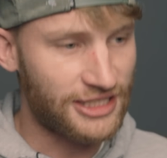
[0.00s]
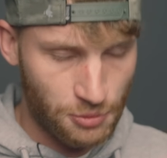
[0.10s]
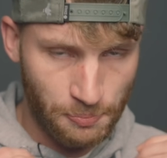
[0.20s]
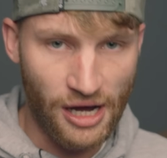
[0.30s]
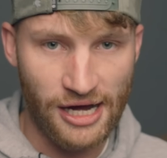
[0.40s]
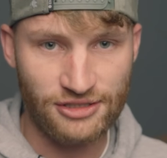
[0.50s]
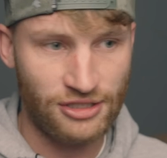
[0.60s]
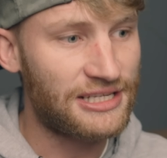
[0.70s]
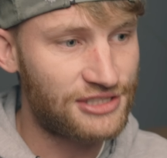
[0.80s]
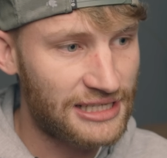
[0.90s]
spot
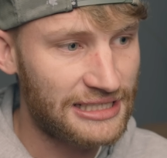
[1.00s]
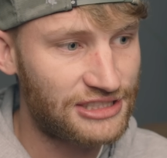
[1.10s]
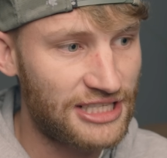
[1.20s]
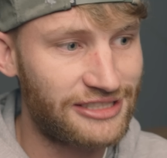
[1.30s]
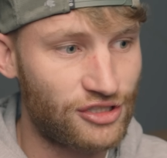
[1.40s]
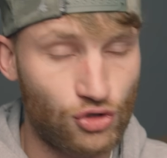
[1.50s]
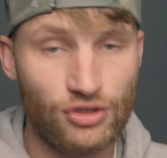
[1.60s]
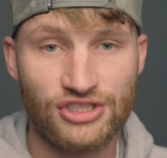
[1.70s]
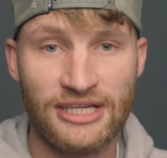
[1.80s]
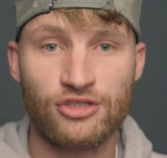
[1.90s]
basically teaches you
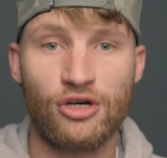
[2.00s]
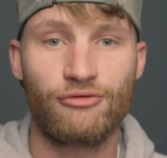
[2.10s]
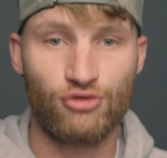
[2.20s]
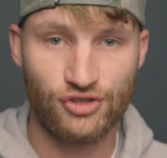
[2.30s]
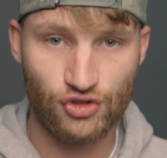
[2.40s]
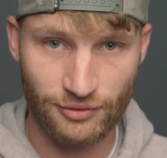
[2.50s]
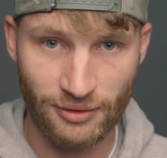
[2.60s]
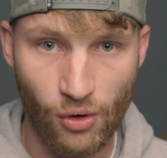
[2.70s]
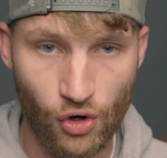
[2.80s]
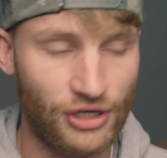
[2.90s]
the sense of risk to
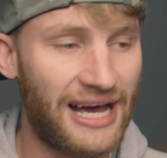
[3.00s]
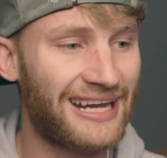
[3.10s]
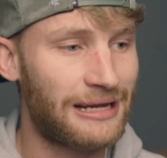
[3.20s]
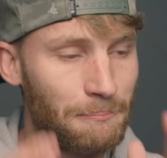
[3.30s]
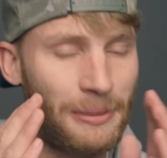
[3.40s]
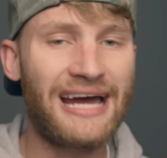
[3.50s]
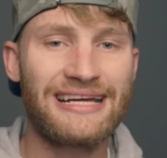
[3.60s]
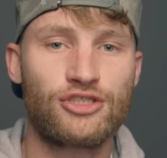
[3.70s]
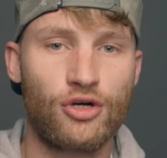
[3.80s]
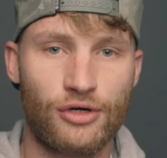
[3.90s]
reward. I can buy
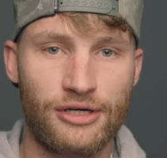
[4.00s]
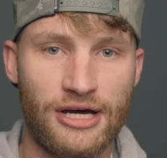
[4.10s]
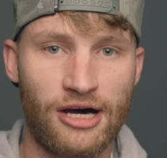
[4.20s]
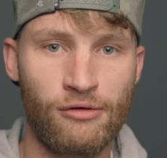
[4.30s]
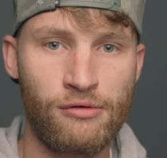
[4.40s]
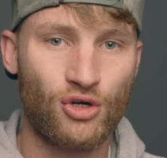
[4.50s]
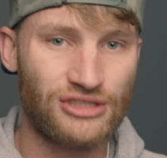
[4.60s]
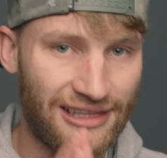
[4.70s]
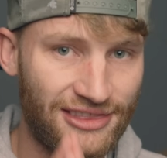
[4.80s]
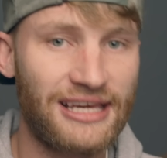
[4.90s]
a token now because
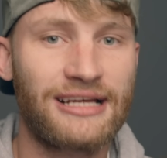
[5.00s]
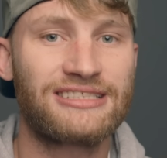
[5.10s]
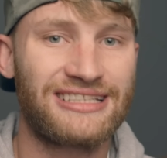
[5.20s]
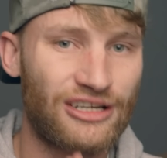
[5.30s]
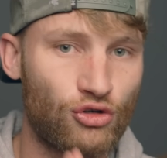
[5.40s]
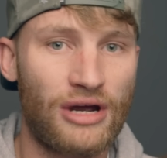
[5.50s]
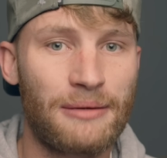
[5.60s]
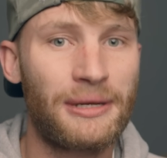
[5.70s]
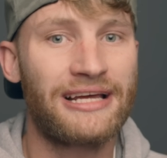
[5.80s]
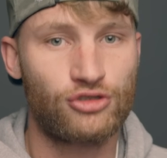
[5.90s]
I think it's in a
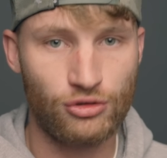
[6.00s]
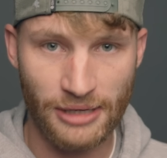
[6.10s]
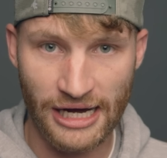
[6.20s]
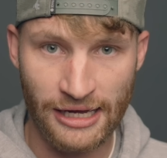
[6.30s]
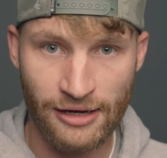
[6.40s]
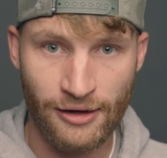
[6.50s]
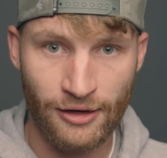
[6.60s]
great place to buy.